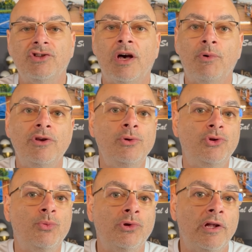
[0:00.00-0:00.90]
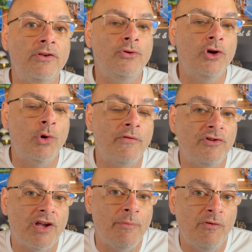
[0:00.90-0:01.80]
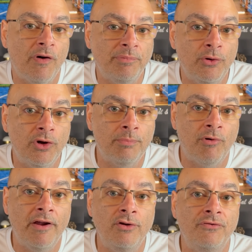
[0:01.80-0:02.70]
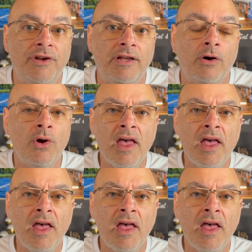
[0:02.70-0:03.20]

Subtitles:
That way YouTube will let you know every time we've uploaded a brand new video.